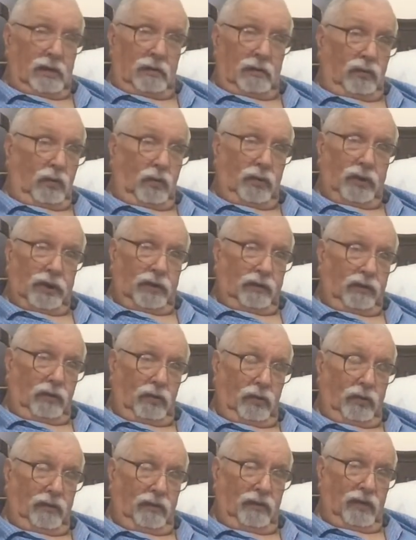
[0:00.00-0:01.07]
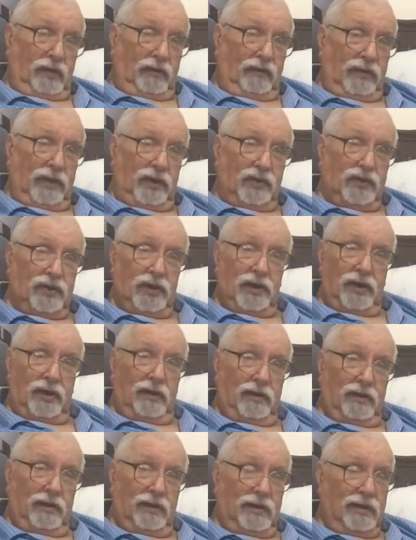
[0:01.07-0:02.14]
40 to 45 years ago,
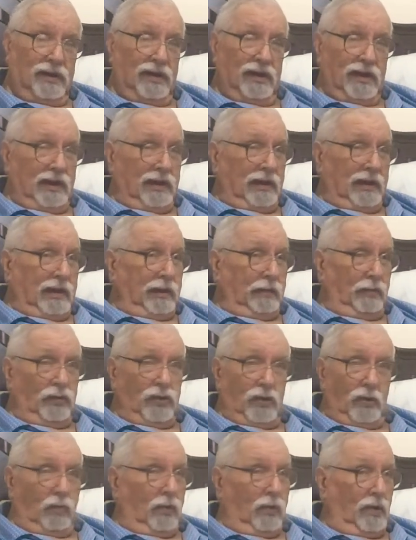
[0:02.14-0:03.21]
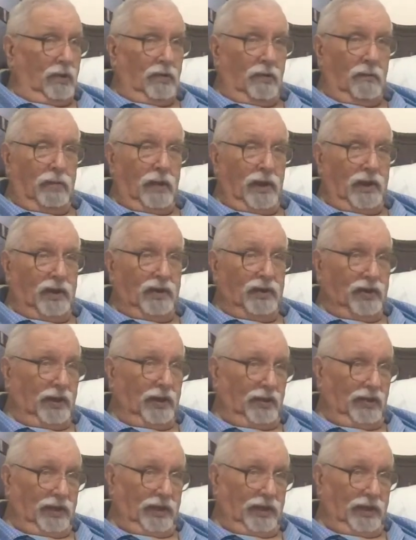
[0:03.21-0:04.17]
it was a wild place out